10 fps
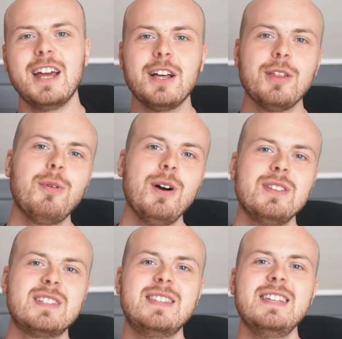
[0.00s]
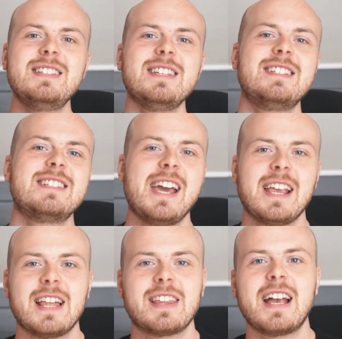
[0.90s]
In other words, this is
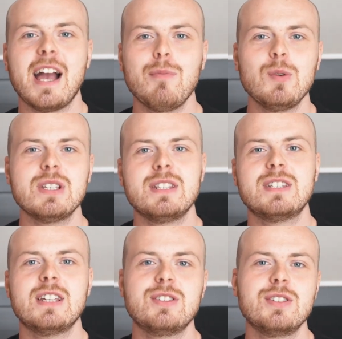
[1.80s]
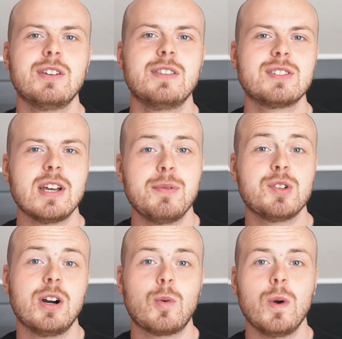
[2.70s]
saying that the cameras and the sensors on the
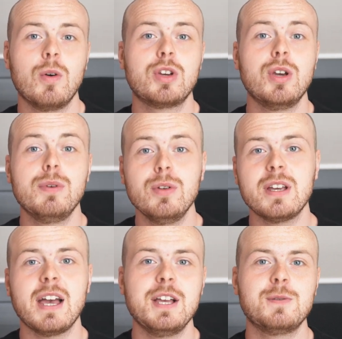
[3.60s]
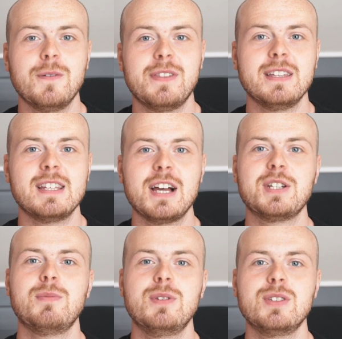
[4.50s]
Cybertruck will communicate with the
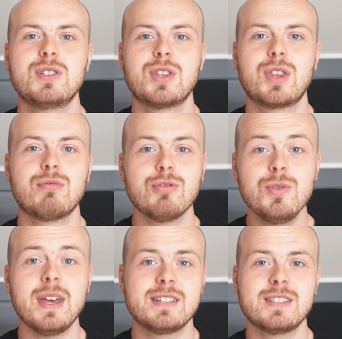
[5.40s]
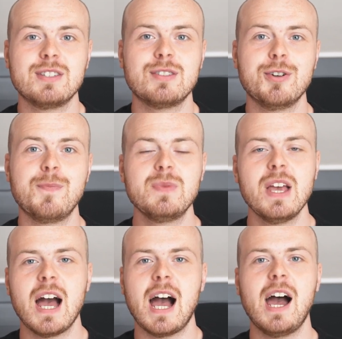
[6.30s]
attachments through that system
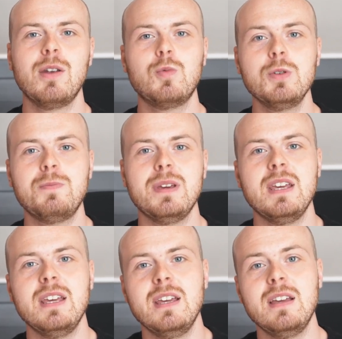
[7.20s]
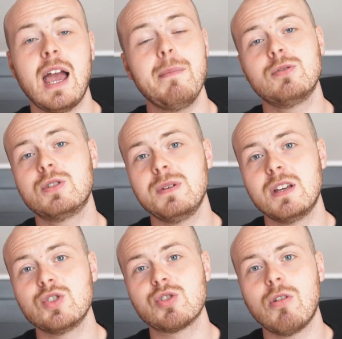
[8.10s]
and would be able to be
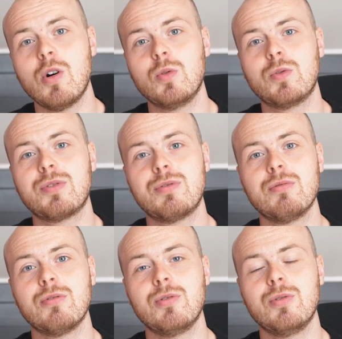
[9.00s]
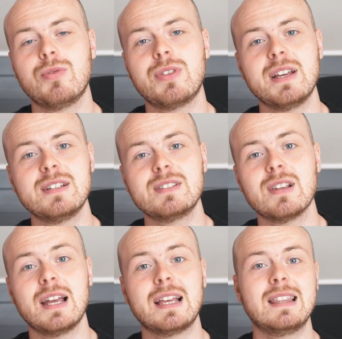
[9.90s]
controlled through things
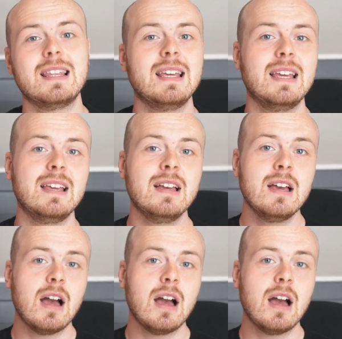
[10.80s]
like the